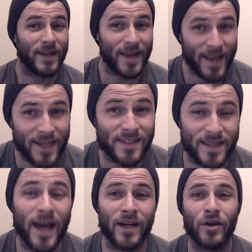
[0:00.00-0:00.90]
hits
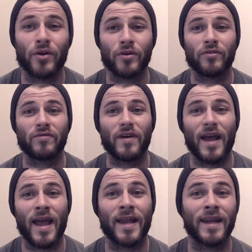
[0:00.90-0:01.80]
that nerve,
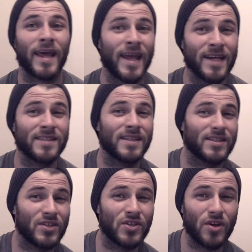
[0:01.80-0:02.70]
and it hits
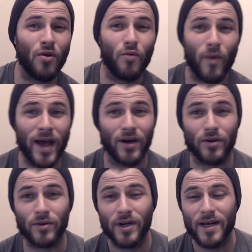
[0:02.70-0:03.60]
it so
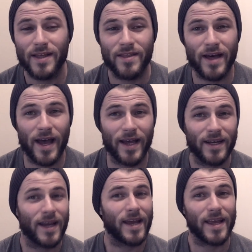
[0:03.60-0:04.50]
well
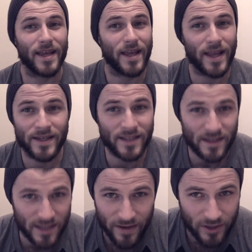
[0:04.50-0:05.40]
that it
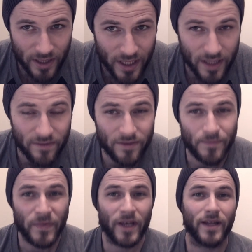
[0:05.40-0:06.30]
doesn't ever leave.
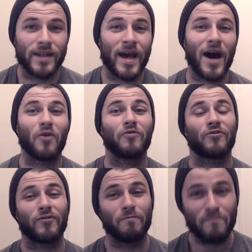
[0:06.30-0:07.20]
Now,
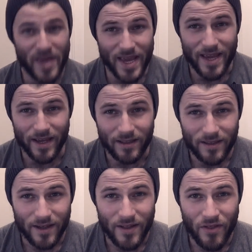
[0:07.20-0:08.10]
for me,
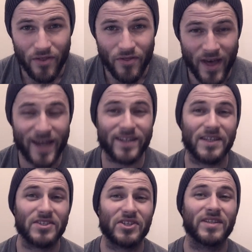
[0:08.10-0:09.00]
that
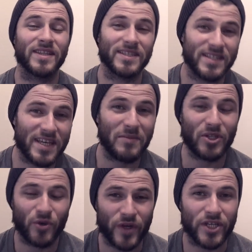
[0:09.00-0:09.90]
is the
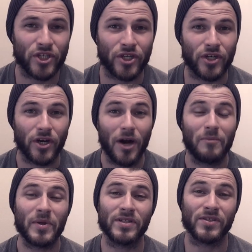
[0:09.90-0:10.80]
demon creature
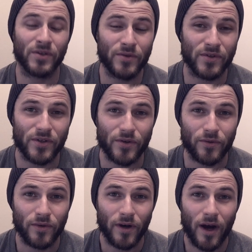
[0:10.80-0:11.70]
Pazuzu,
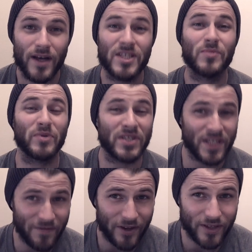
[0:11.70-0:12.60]

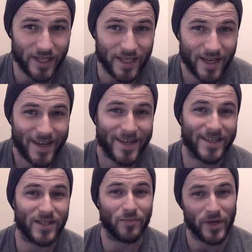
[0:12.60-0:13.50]
specifically
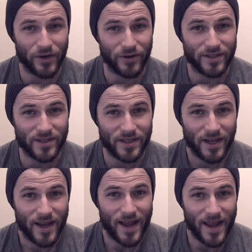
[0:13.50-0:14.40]
his appearance
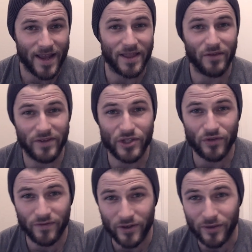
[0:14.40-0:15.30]
in the feature
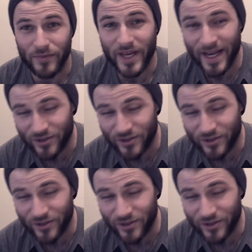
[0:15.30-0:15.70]
film The